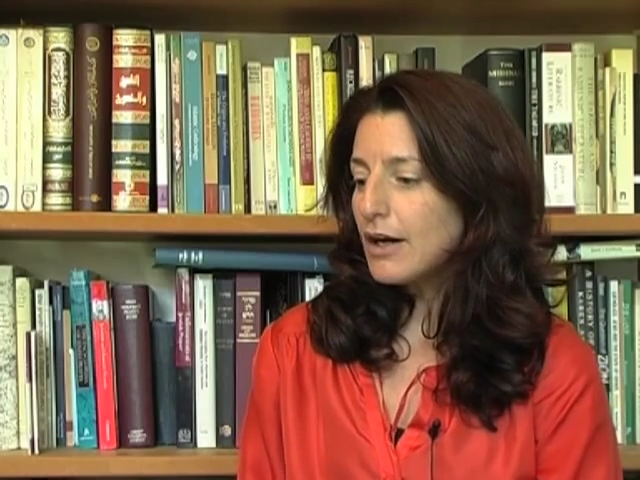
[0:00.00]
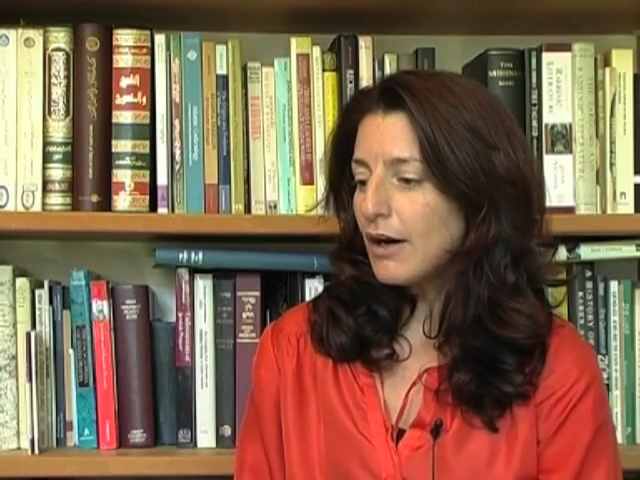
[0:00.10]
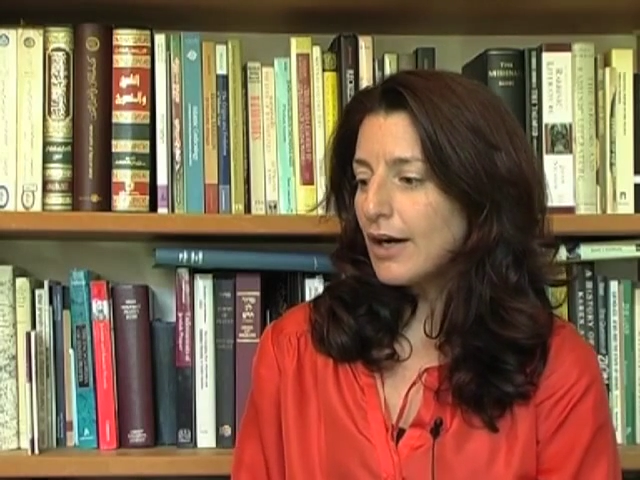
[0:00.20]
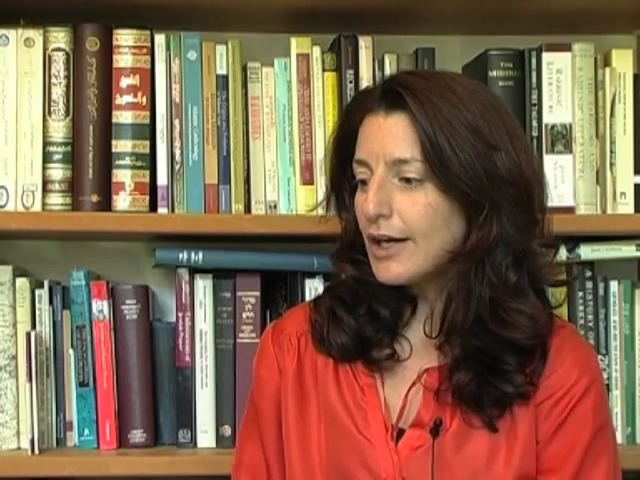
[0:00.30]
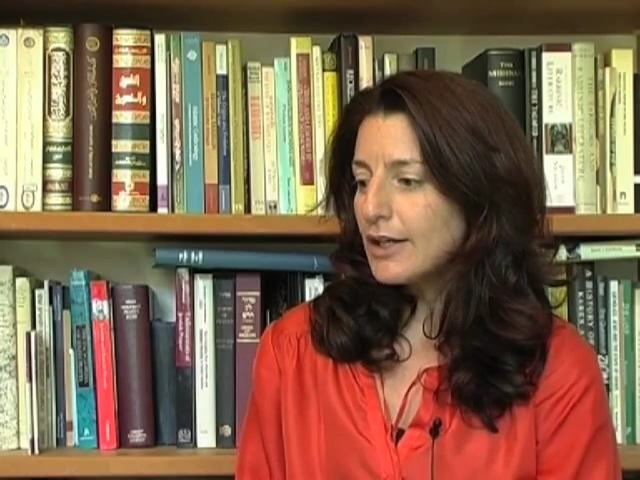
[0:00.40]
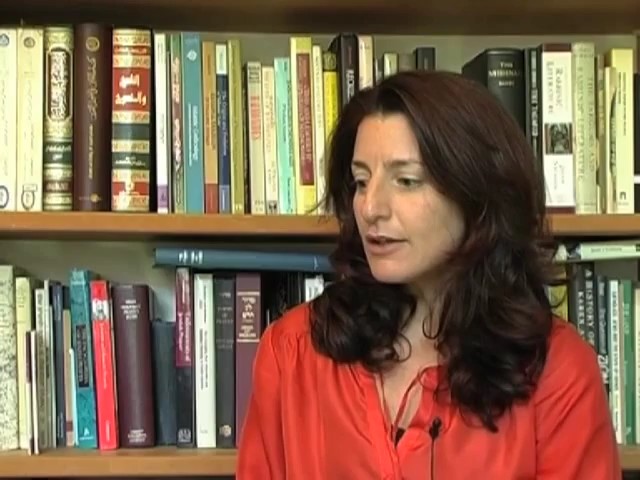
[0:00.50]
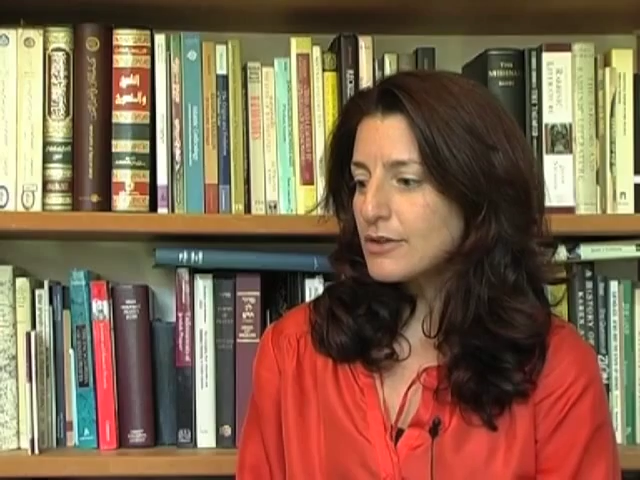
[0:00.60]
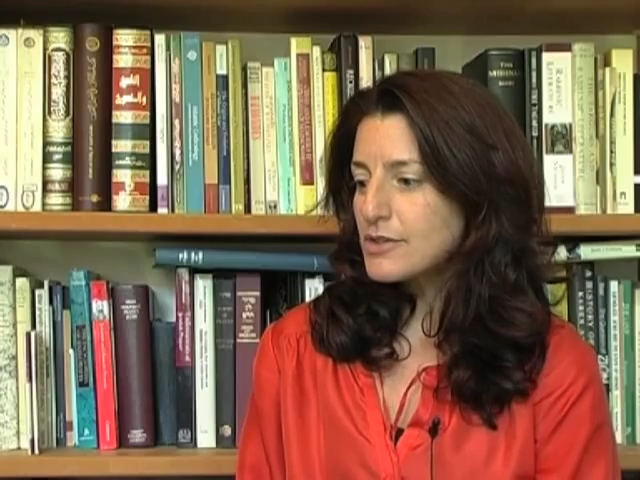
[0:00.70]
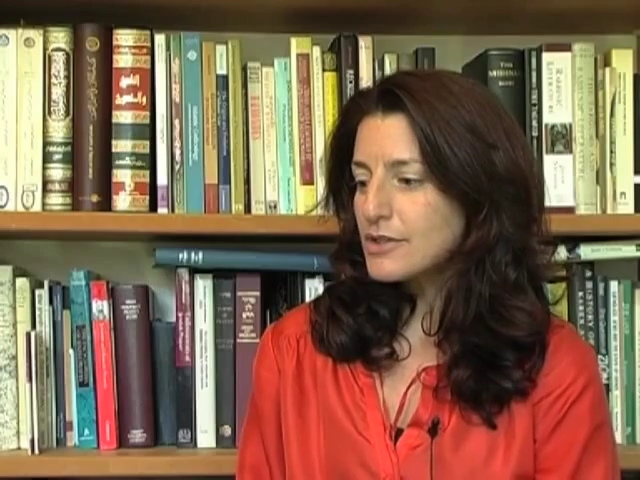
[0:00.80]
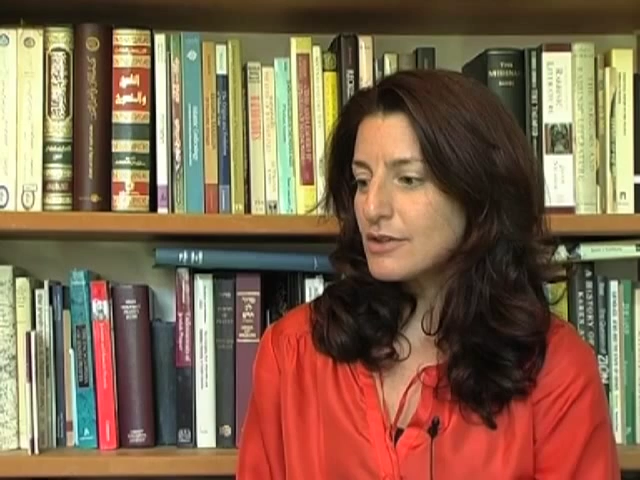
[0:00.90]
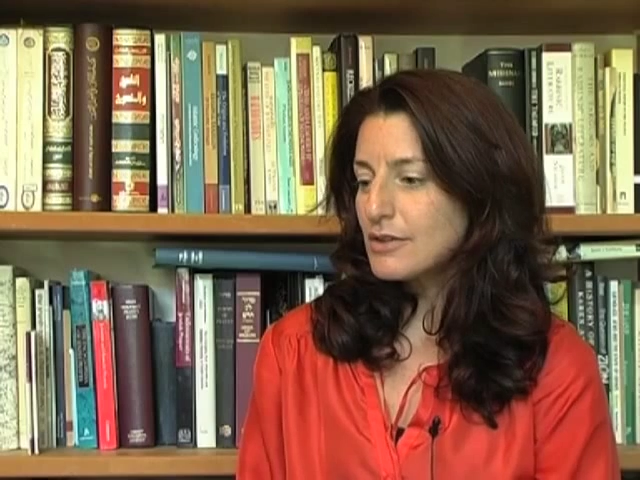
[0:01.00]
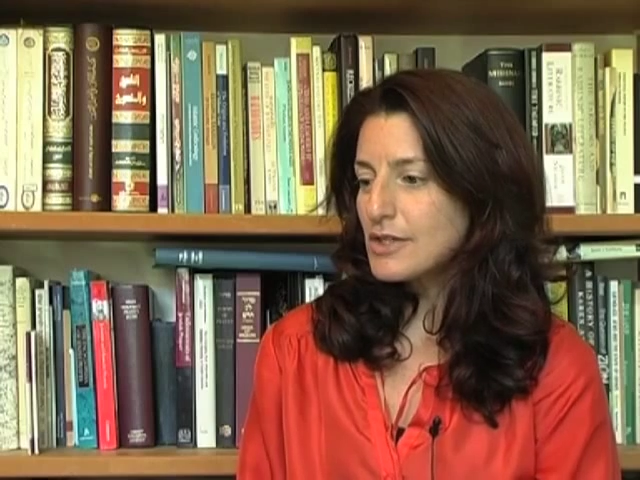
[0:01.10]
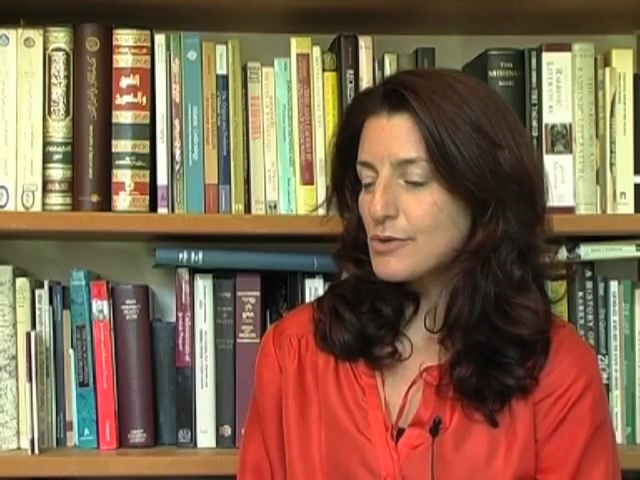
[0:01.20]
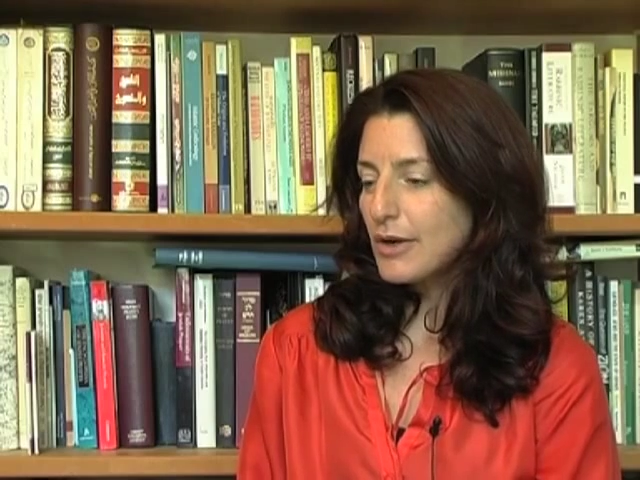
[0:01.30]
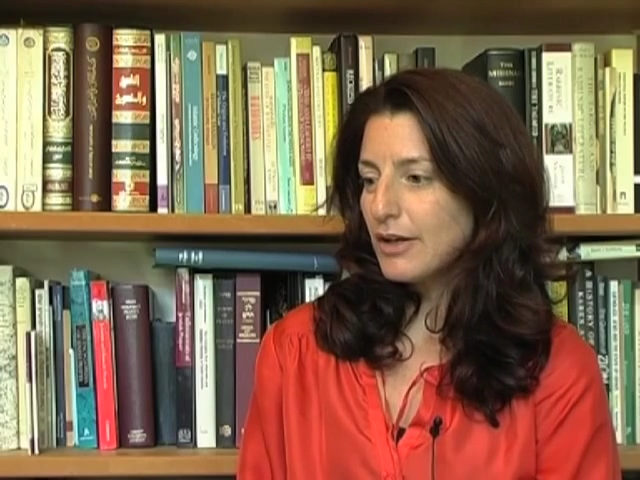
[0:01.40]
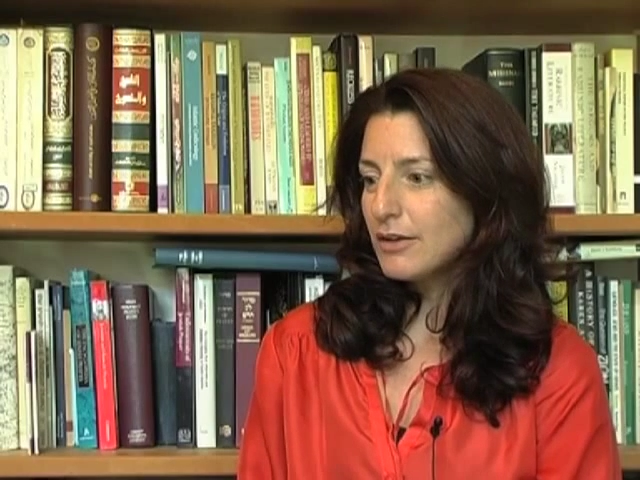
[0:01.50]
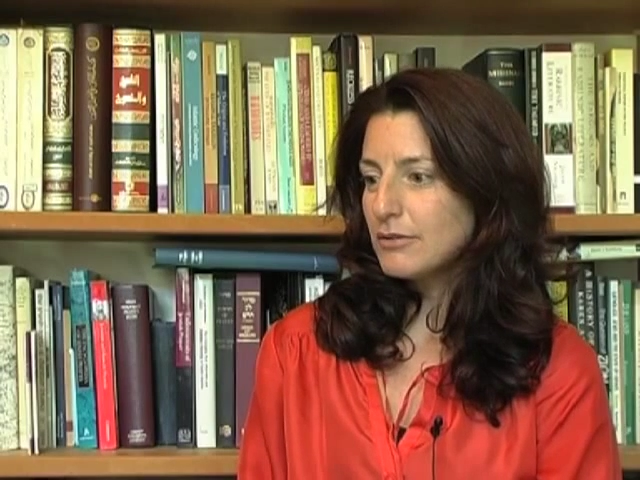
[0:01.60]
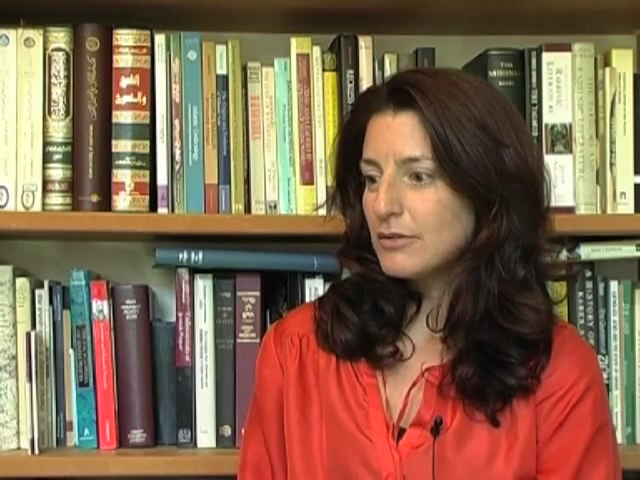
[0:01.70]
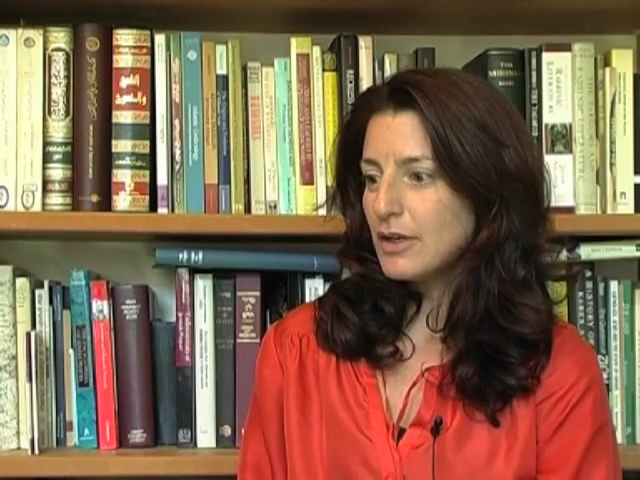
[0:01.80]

I got to Israel,